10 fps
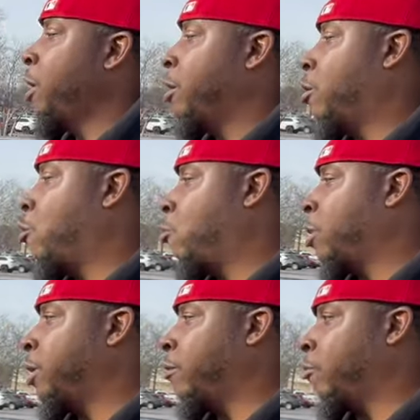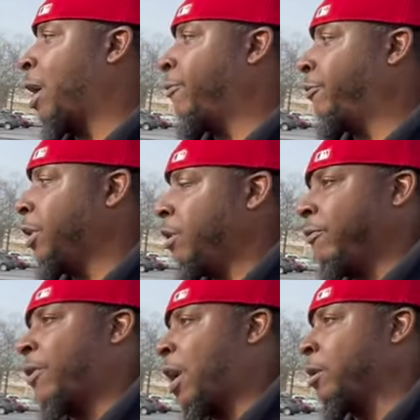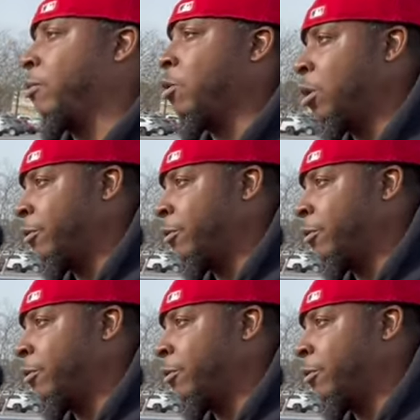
don't want to rightfully divide the word